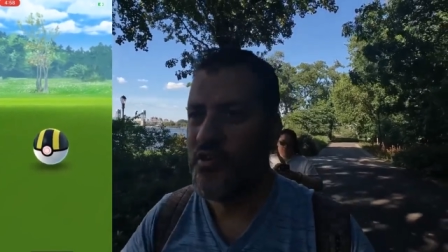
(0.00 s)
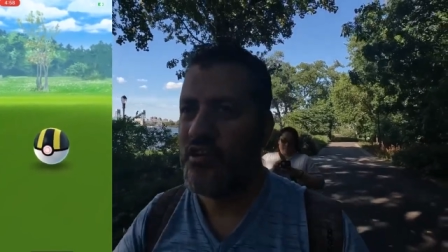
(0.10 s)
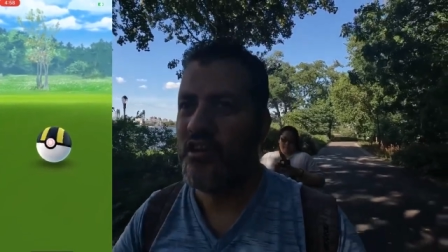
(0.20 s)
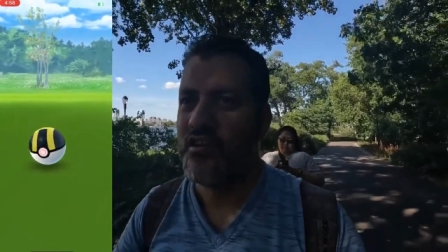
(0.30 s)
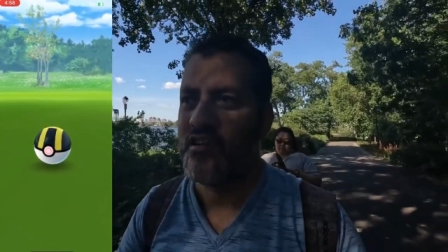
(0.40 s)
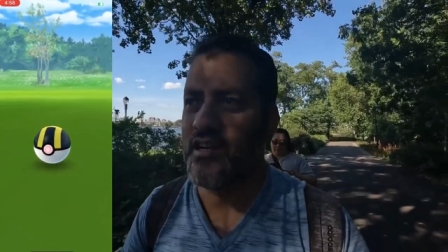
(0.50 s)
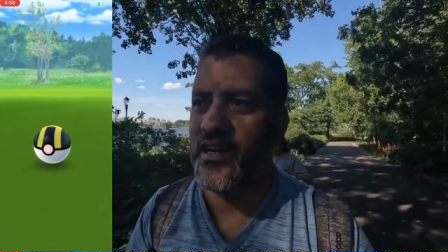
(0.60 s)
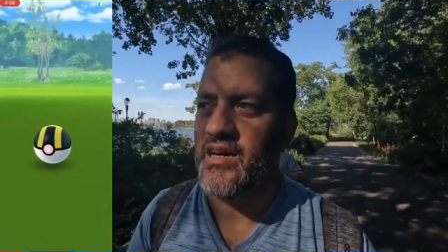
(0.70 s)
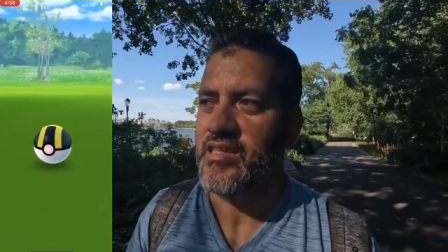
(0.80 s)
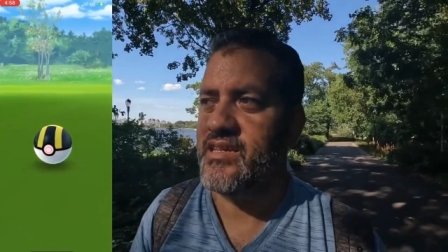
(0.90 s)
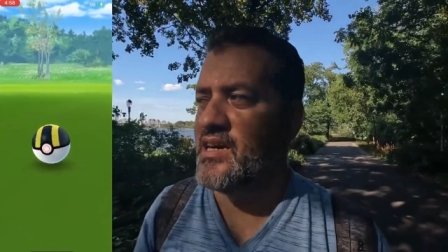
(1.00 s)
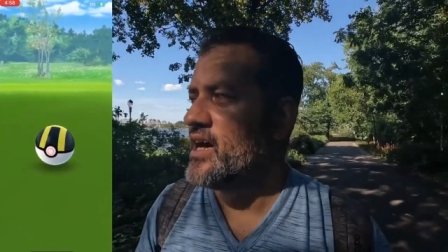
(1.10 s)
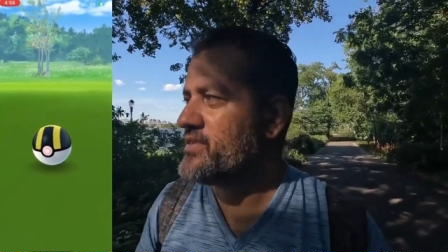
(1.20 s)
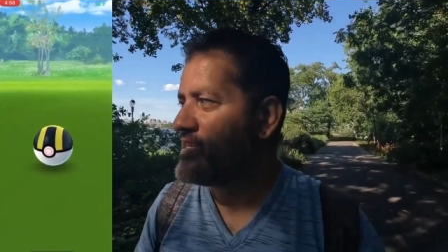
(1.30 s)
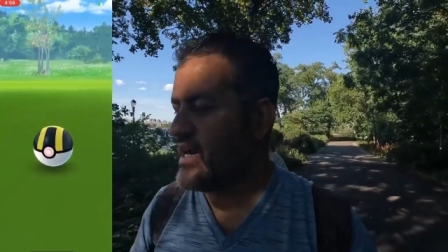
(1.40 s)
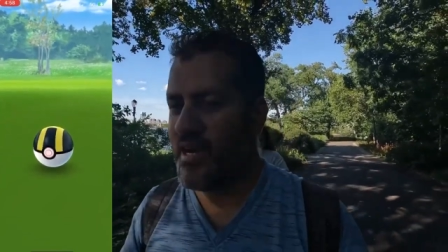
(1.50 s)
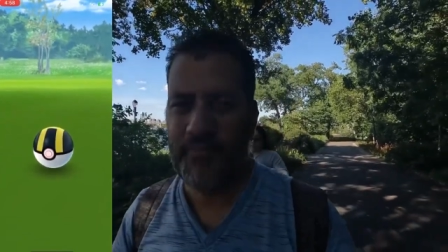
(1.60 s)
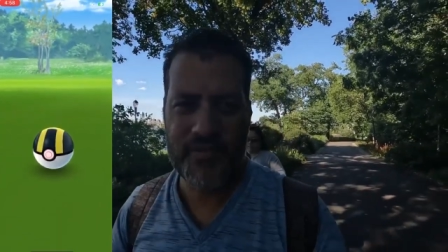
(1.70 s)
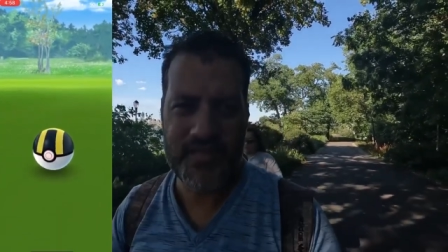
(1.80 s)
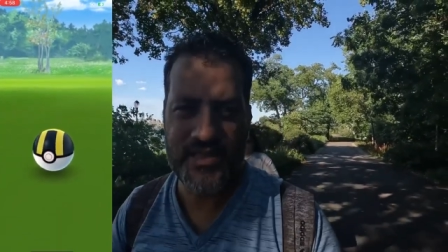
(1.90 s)
We are at, at the
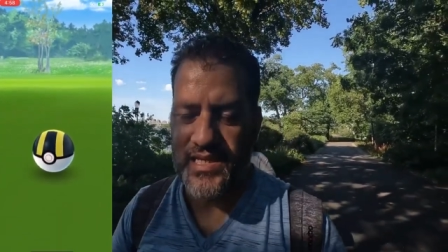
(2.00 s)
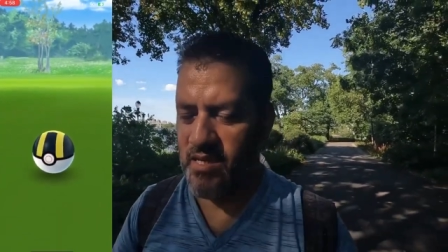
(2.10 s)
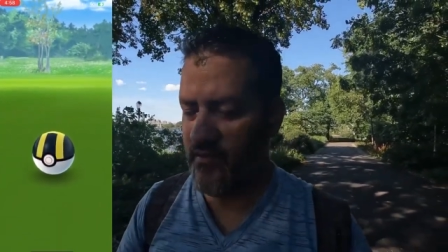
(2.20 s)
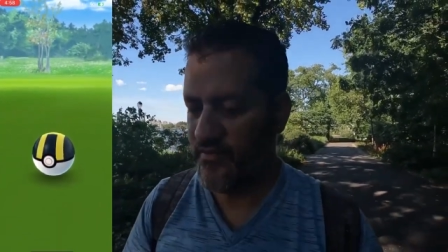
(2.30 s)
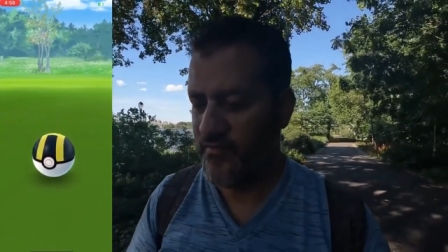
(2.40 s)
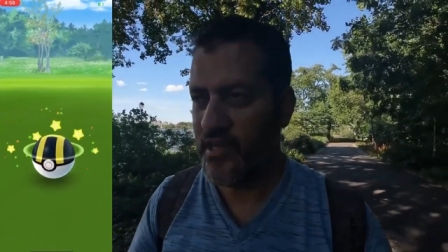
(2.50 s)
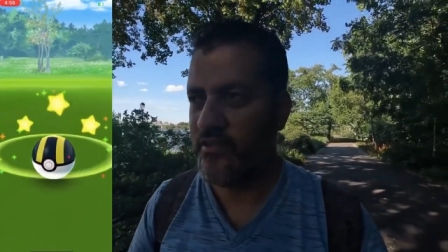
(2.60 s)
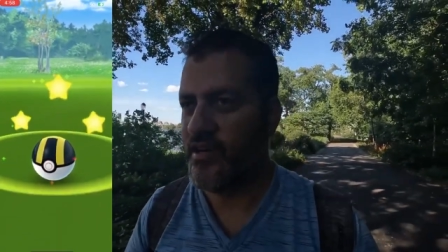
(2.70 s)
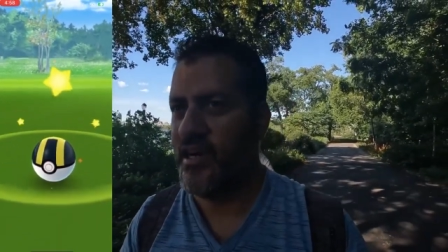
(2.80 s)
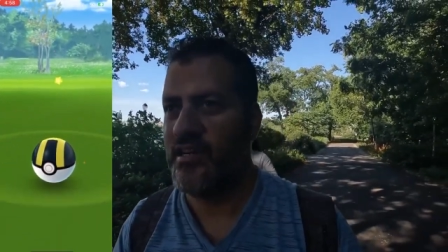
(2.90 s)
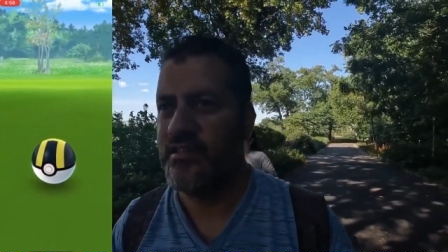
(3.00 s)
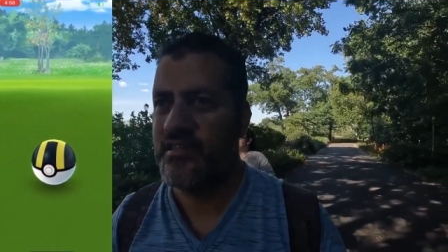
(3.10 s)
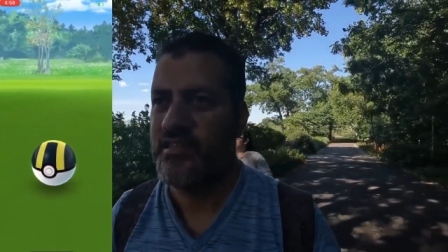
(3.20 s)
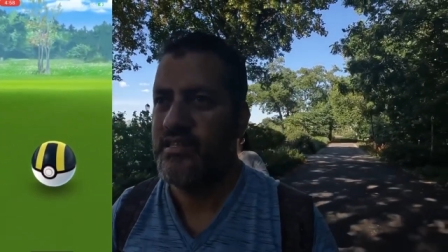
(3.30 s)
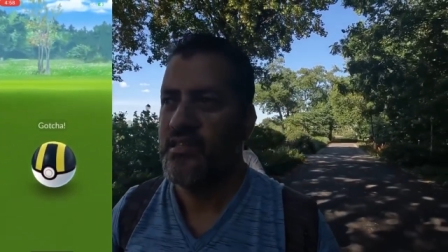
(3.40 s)
opposite side of the Randall's Island.